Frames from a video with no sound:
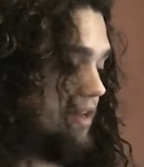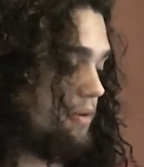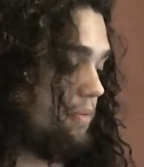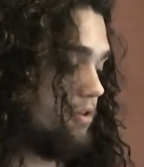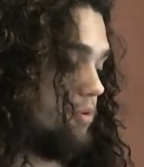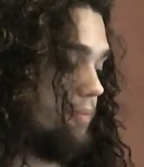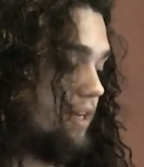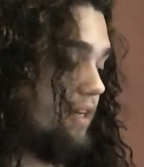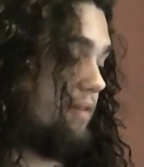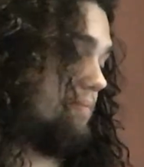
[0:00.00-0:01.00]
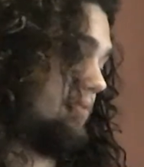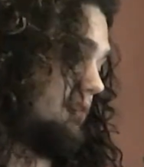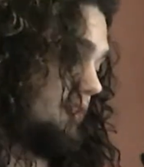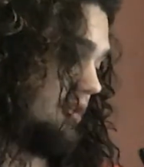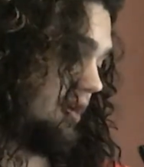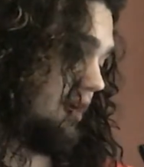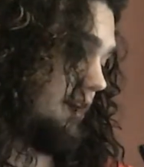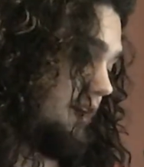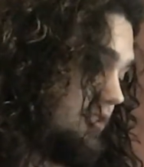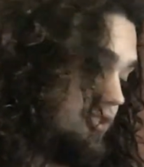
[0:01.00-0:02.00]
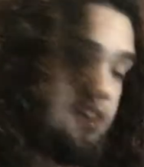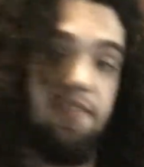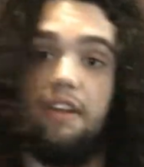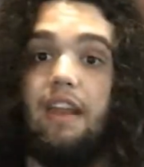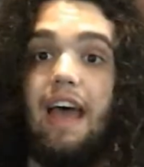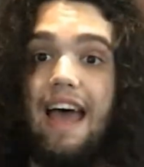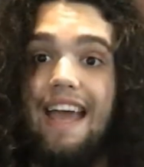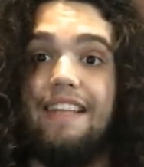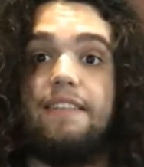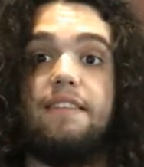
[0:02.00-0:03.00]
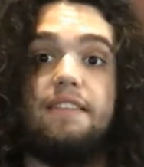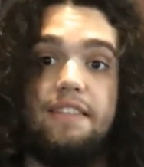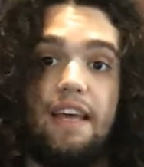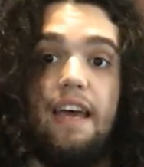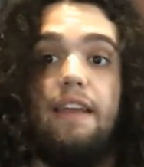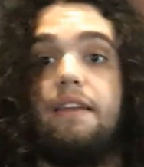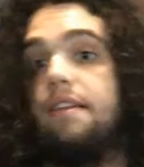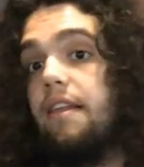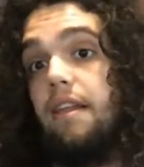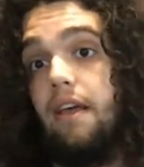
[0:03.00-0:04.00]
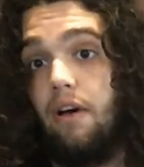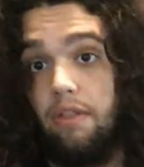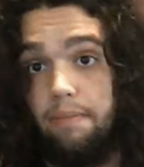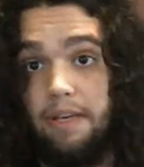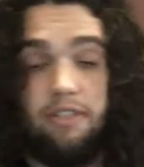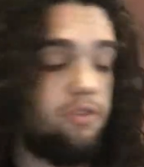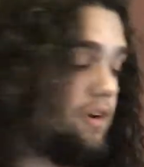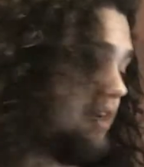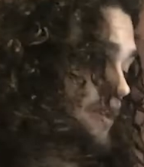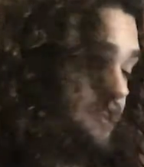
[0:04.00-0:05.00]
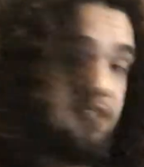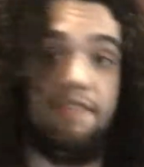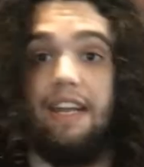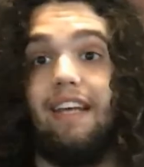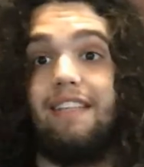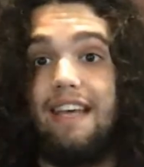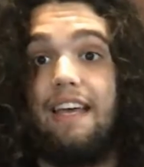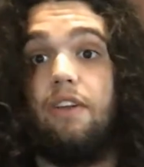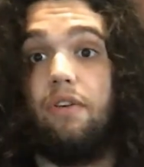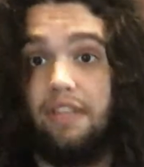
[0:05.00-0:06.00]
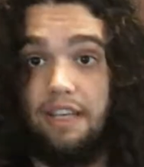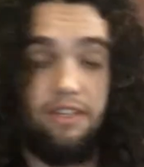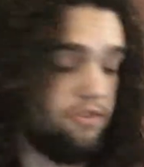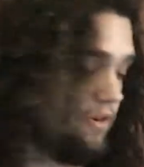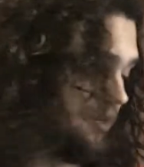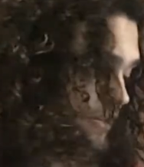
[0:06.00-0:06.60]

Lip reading: which will be 7, 8, 10 on the B string, 7, 8, 10 on the E string.